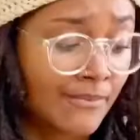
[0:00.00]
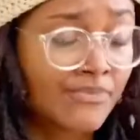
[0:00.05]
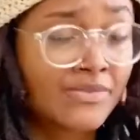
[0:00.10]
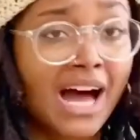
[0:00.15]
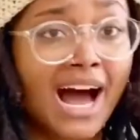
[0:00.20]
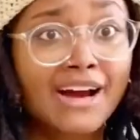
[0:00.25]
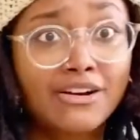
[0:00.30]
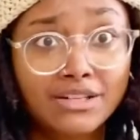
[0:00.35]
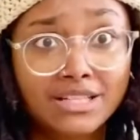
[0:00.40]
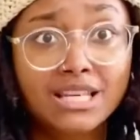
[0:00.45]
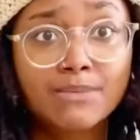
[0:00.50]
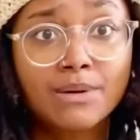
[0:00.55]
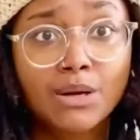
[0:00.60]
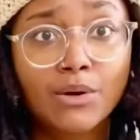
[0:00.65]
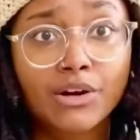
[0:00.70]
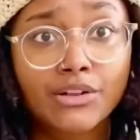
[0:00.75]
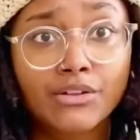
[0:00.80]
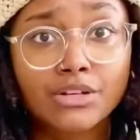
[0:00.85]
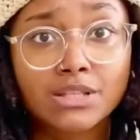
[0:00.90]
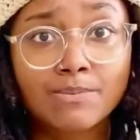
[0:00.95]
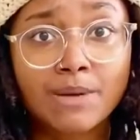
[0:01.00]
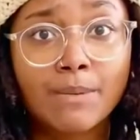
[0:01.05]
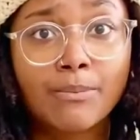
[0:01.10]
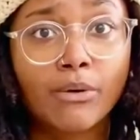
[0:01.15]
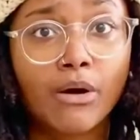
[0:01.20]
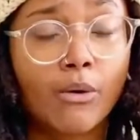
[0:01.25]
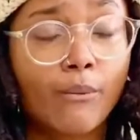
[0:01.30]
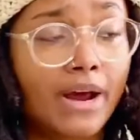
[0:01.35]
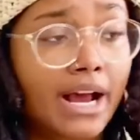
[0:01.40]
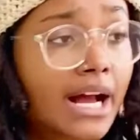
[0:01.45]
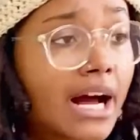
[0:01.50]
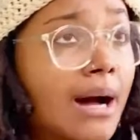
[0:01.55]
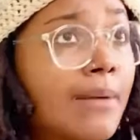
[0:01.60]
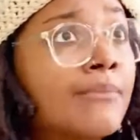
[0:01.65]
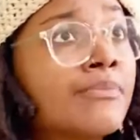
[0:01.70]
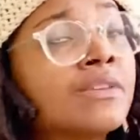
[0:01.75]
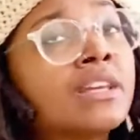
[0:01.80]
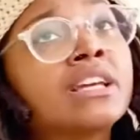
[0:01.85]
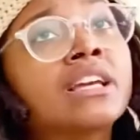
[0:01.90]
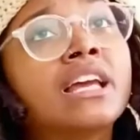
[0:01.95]
I used to be one of those people. I'll wake
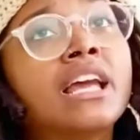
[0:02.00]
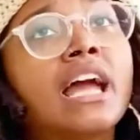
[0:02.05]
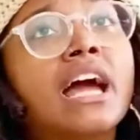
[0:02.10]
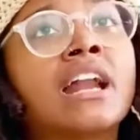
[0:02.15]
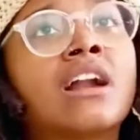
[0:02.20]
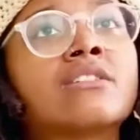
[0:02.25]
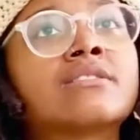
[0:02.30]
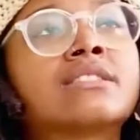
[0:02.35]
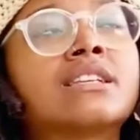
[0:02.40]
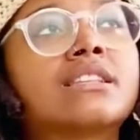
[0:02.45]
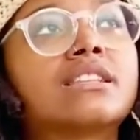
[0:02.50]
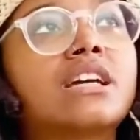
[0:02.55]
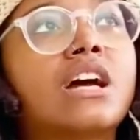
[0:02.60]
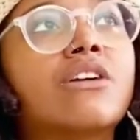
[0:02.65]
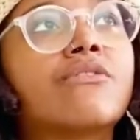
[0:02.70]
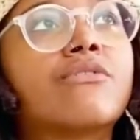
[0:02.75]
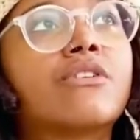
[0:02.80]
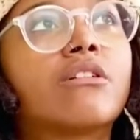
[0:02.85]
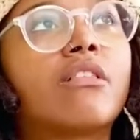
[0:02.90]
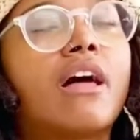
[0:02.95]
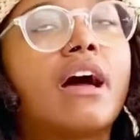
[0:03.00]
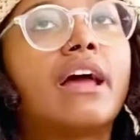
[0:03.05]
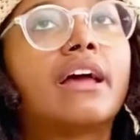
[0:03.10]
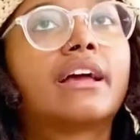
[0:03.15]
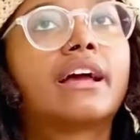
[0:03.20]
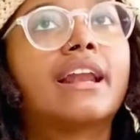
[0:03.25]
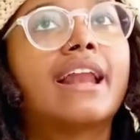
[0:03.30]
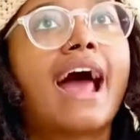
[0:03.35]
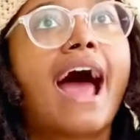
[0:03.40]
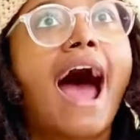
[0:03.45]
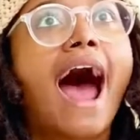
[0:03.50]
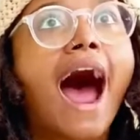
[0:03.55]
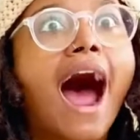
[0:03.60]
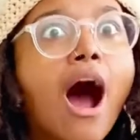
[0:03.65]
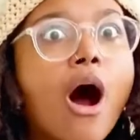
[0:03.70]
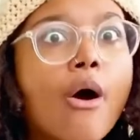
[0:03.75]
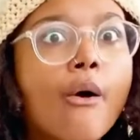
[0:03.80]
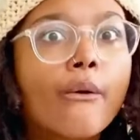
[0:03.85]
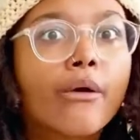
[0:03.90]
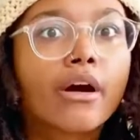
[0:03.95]
up and I'll sit there for like an
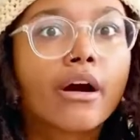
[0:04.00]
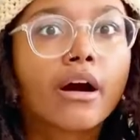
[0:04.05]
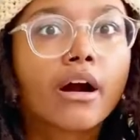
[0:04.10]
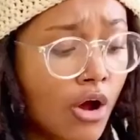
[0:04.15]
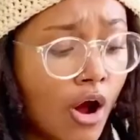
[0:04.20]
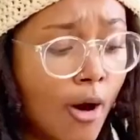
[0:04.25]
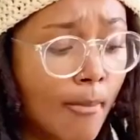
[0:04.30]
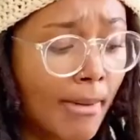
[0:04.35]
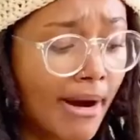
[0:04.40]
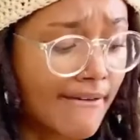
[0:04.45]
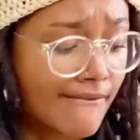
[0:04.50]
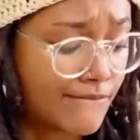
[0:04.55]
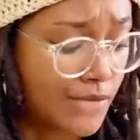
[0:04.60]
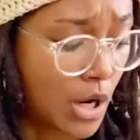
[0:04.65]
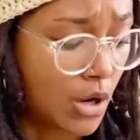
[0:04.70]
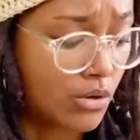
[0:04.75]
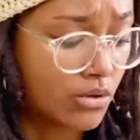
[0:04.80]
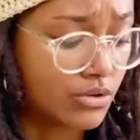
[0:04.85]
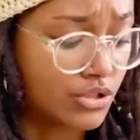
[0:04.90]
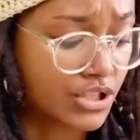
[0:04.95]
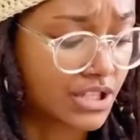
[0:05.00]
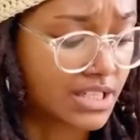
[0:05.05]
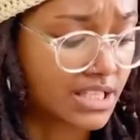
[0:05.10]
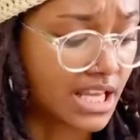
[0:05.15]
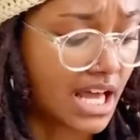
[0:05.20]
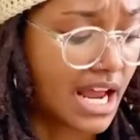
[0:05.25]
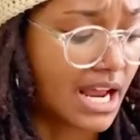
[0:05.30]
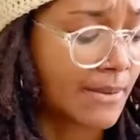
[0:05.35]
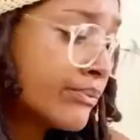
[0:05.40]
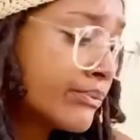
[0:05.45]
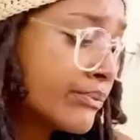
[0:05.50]
hour on my phone, just like,